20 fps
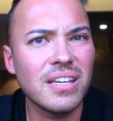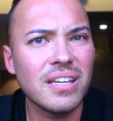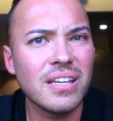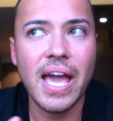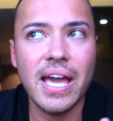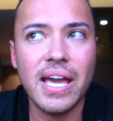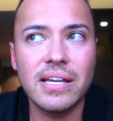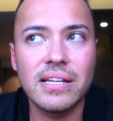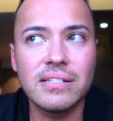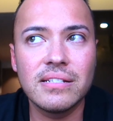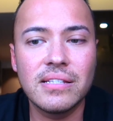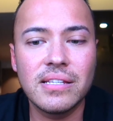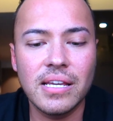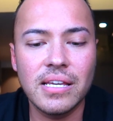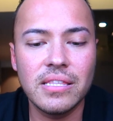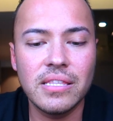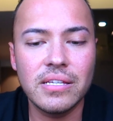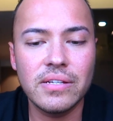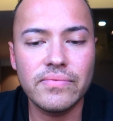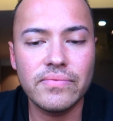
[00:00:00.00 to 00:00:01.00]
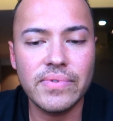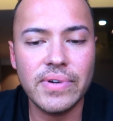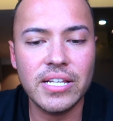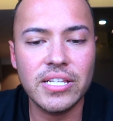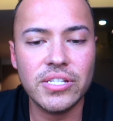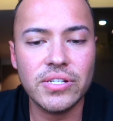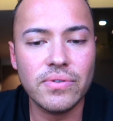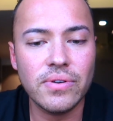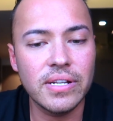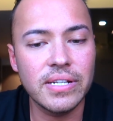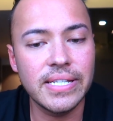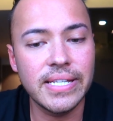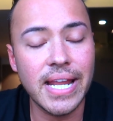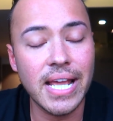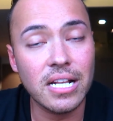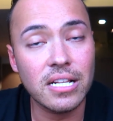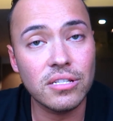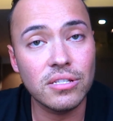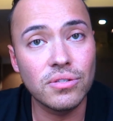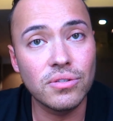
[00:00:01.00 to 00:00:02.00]
And in the restaurant
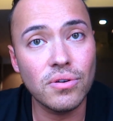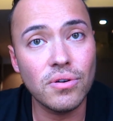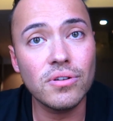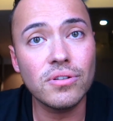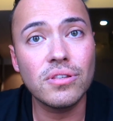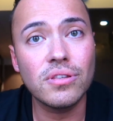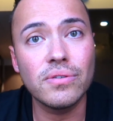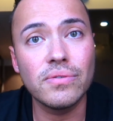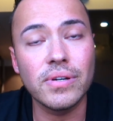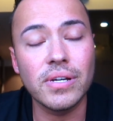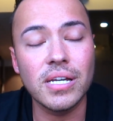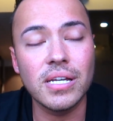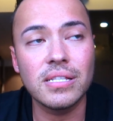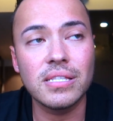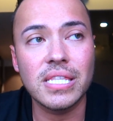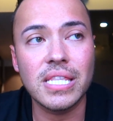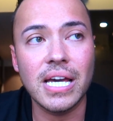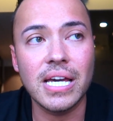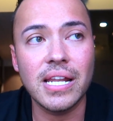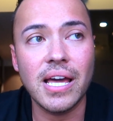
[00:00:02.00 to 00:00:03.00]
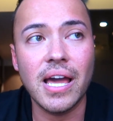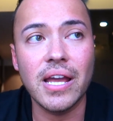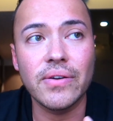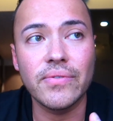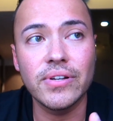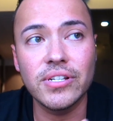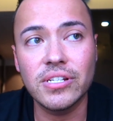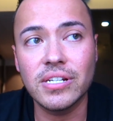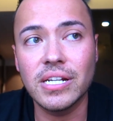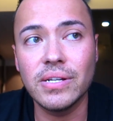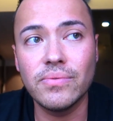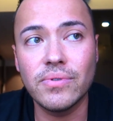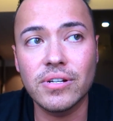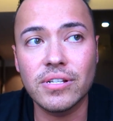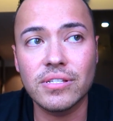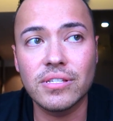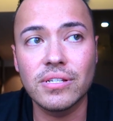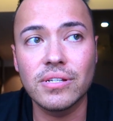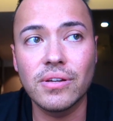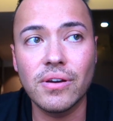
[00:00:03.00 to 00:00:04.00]
next door to it that I originally
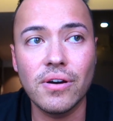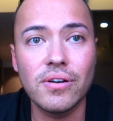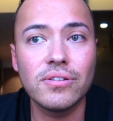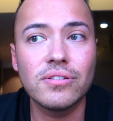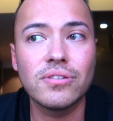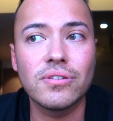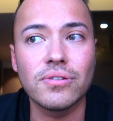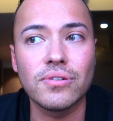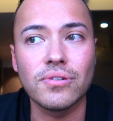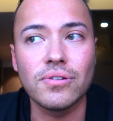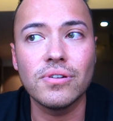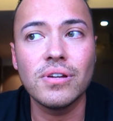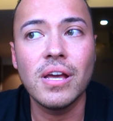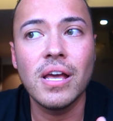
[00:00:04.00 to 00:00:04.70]
wanted to go to,